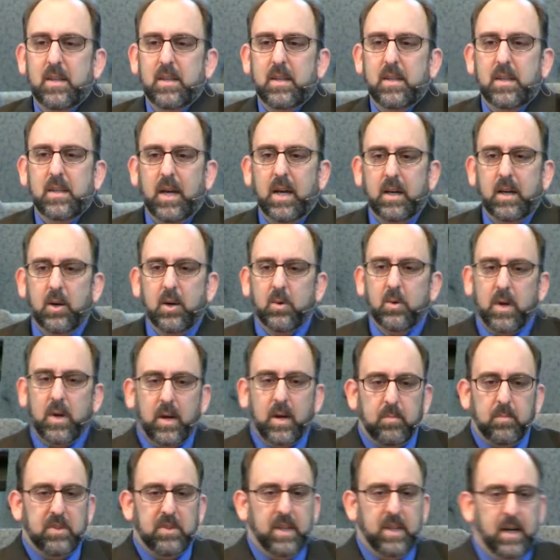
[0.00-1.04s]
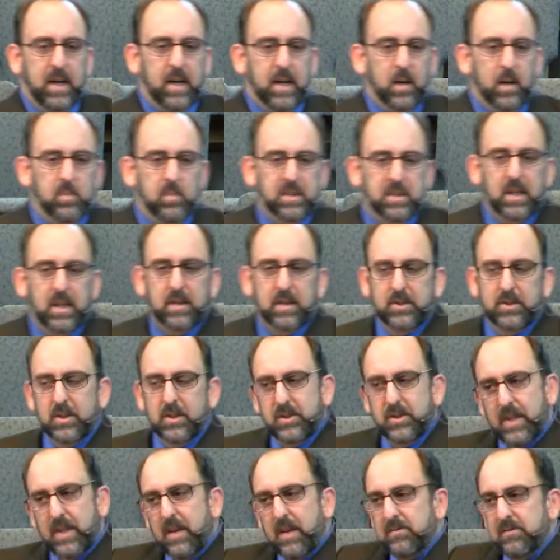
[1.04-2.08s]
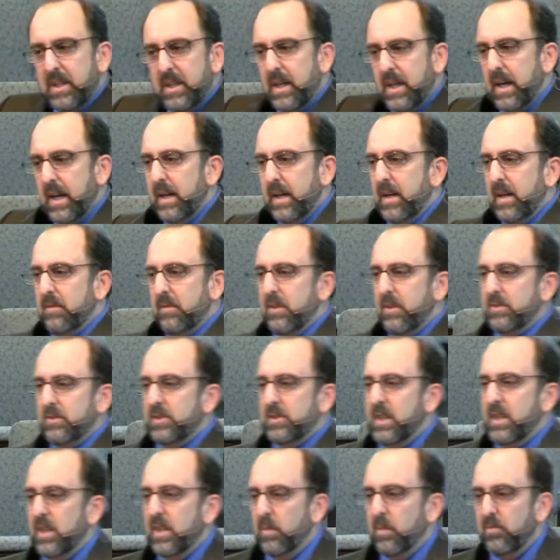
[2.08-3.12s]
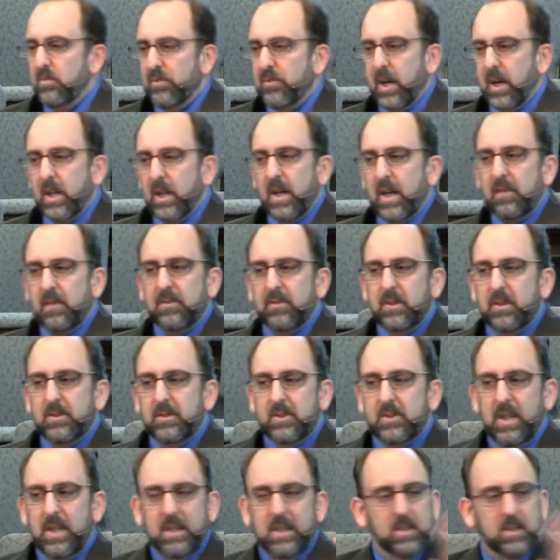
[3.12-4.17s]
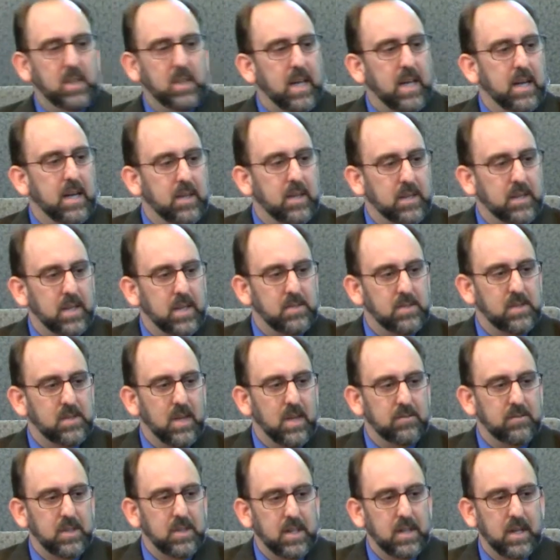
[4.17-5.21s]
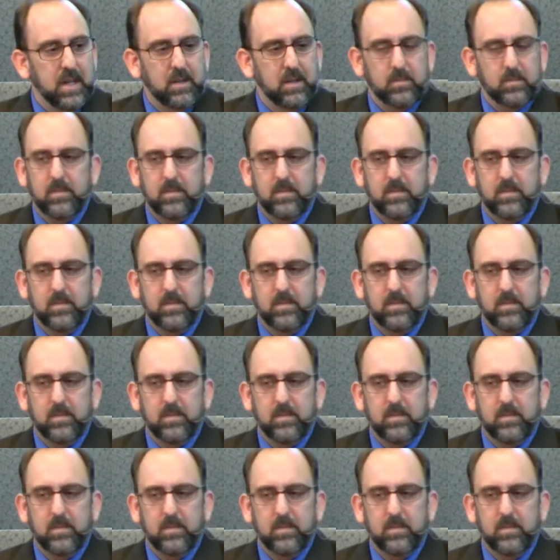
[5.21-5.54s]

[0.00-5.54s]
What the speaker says: They go up there, but there's a safety net. Have you ever seen them fall off those things and land on that safety net?